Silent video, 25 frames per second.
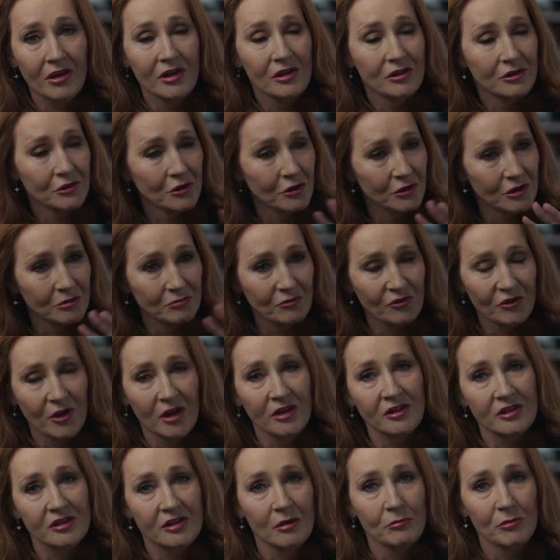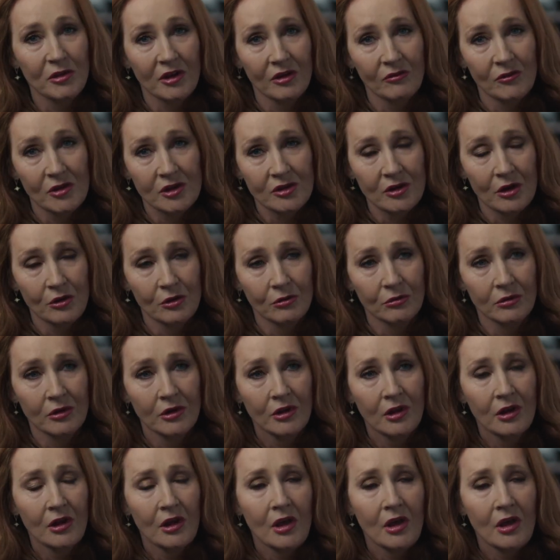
He's got to find something of his own.